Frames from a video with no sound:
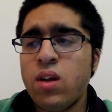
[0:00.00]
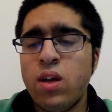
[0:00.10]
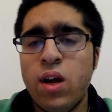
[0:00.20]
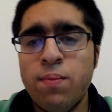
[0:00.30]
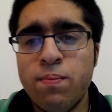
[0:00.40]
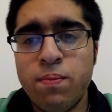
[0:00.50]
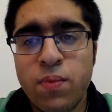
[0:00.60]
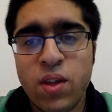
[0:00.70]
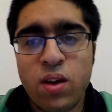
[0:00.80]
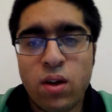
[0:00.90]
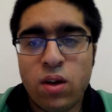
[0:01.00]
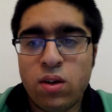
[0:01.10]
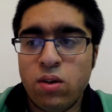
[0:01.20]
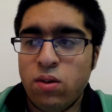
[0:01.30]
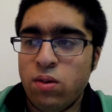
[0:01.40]

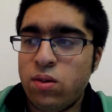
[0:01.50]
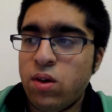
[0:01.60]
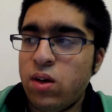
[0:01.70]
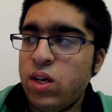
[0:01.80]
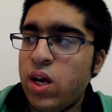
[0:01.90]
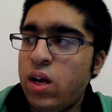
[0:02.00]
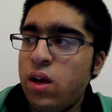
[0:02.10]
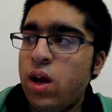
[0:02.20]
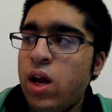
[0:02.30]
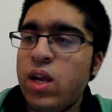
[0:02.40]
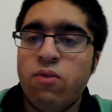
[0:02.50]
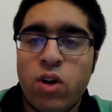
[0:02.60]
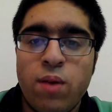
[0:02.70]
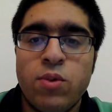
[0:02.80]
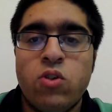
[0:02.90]
to study
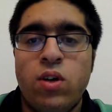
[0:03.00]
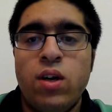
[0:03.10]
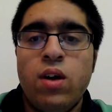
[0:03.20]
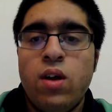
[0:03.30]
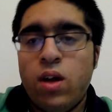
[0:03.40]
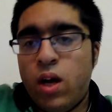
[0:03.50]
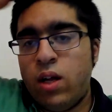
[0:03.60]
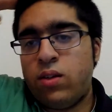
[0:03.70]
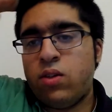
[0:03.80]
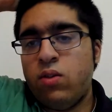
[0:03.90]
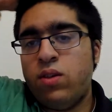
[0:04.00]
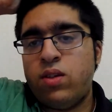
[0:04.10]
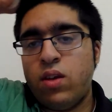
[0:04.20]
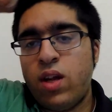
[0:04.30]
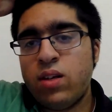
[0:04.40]
A-level chemistry. And so
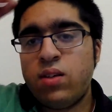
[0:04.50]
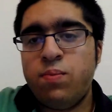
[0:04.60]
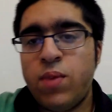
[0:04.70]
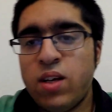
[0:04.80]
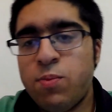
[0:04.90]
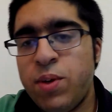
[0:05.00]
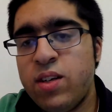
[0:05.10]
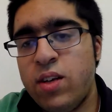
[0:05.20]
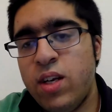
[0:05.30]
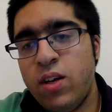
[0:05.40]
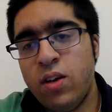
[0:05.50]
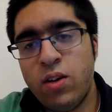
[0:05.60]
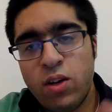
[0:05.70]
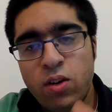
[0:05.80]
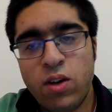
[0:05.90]
that's basically
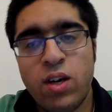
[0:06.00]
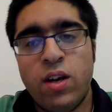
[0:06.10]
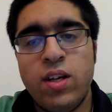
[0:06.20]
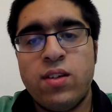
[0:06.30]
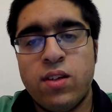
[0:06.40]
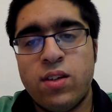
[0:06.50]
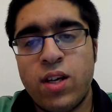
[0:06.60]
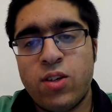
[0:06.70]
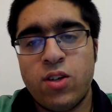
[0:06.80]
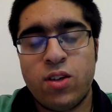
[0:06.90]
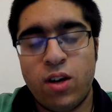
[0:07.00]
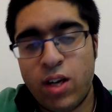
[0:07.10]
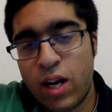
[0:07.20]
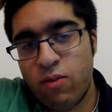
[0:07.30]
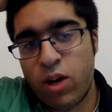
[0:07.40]
you need at least a 6 to
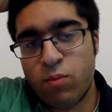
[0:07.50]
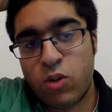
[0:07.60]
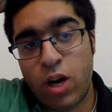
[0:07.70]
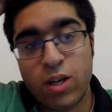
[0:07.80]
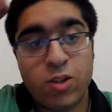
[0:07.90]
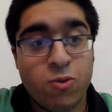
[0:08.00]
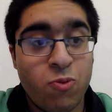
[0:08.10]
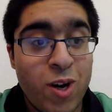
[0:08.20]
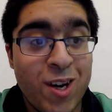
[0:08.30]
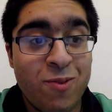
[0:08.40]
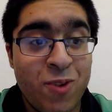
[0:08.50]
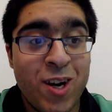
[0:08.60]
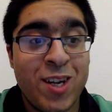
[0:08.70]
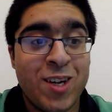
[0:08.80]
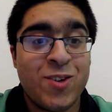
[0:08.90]
study A-level chemistry, and it's a really,
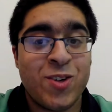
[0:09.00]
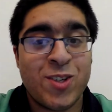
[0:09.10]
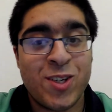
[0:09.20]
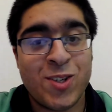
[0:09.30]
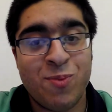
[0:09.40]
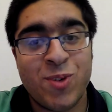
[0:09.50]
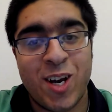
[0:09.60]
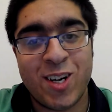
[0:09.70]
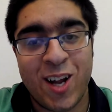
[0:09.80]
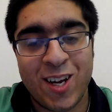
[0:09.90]
really interesting subject.